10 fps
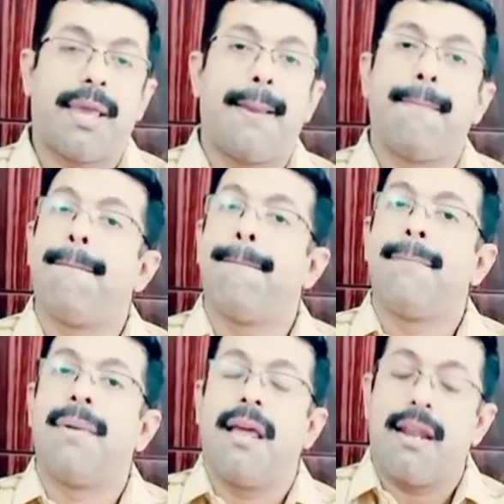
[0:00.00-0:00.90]
Okay,
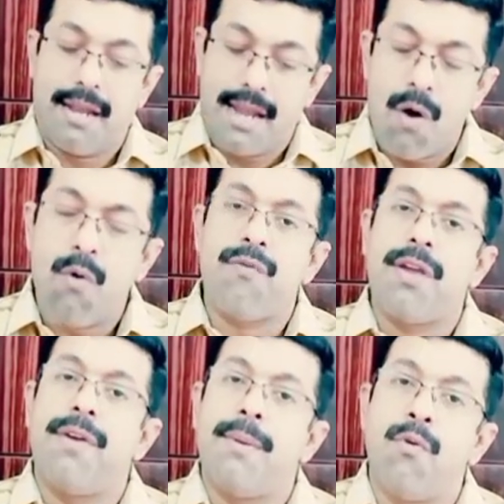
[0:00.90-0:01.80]
now
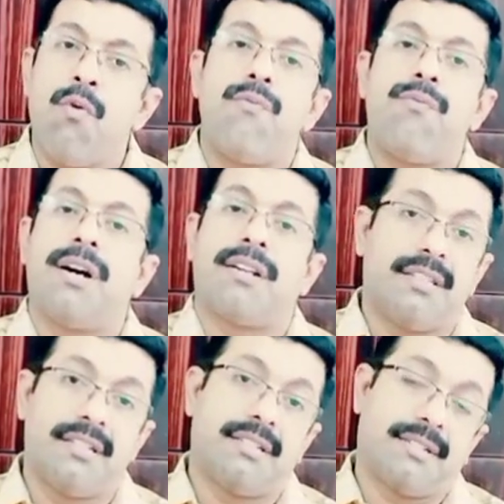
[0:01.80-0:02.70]
we will move
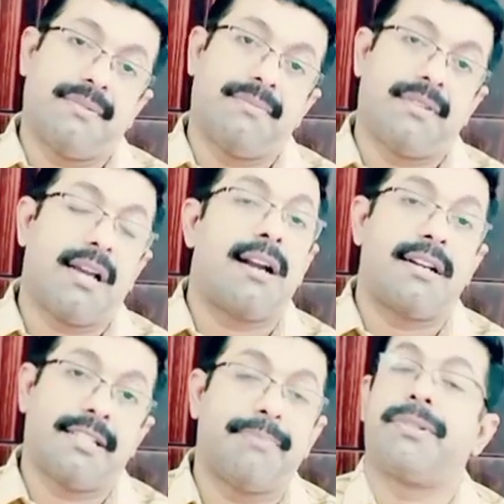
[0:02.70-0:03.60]
further the
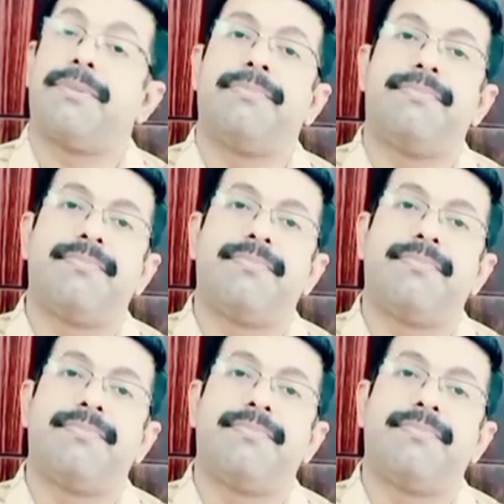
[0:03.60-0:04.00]
concept.